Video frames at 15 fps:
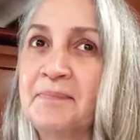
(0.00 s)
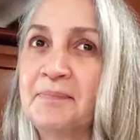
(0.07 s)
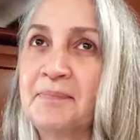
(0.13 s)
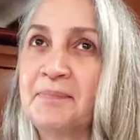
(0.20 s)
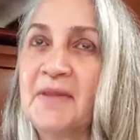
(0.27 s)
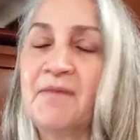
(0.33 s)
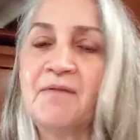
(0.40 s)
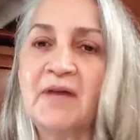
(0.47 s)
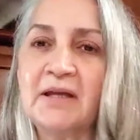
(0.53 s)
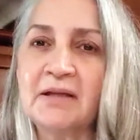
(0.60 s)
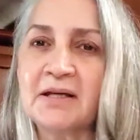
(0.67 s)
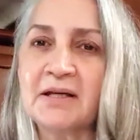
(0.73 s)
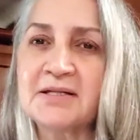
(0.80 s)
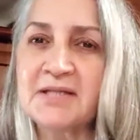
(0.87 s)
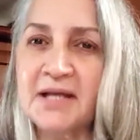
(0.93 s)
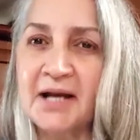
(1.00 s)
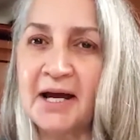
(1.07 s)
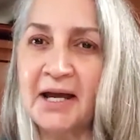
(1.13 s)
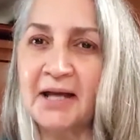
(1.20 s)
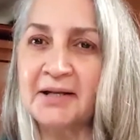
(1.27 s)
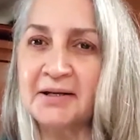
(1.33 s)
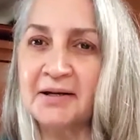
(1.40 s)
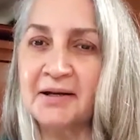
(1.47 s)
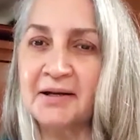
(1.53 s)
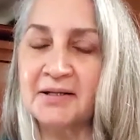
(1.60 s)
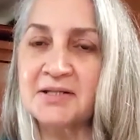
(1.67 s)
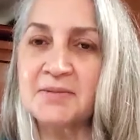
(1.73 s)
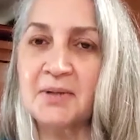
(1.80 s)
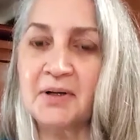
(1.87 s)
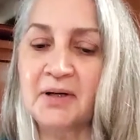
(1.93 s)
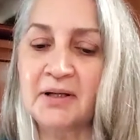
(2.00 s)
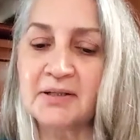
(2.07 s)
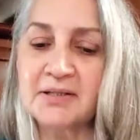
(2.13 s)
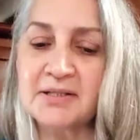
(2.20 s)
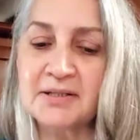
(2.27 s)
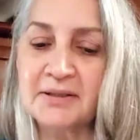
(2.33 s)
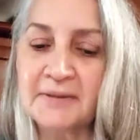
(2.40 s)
the feelings that I had experienced.